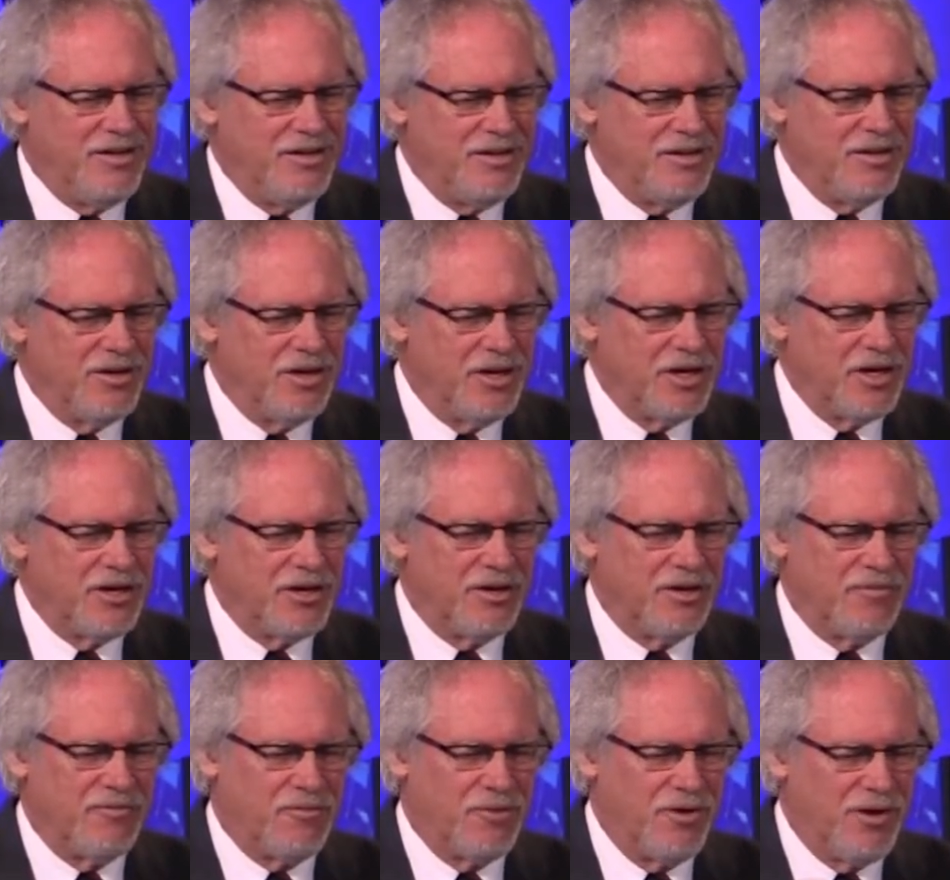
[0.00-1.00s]
You
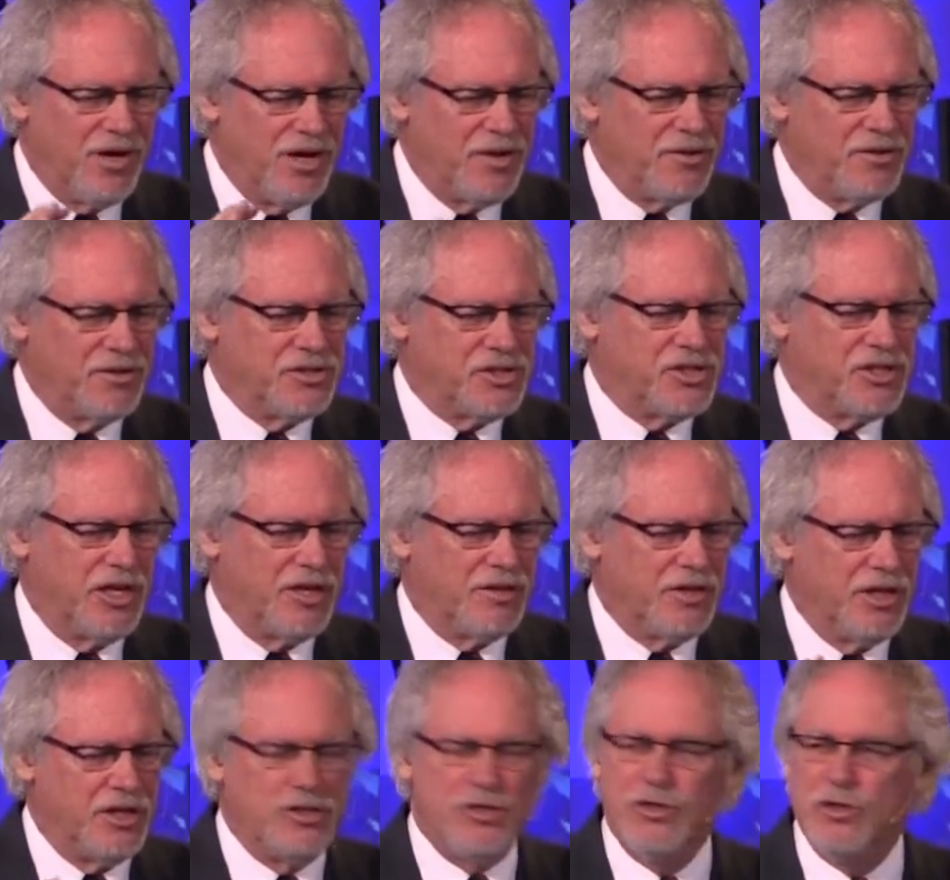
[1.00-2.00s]
hunger for others
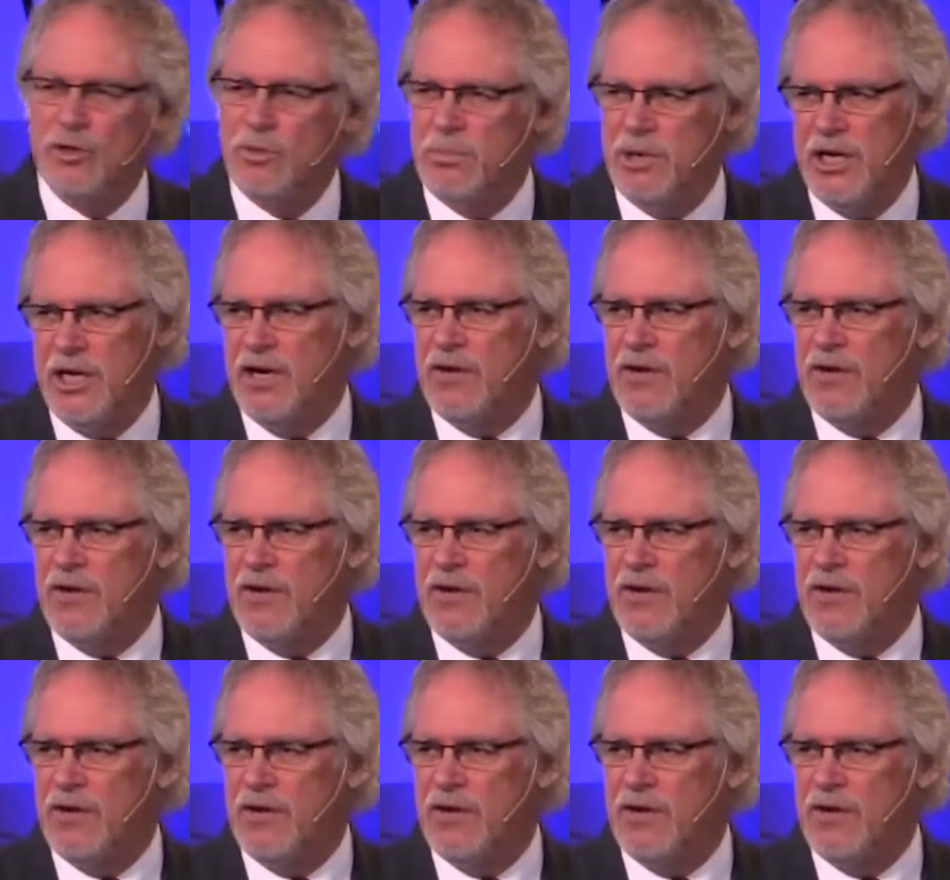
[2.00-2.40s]
that they too may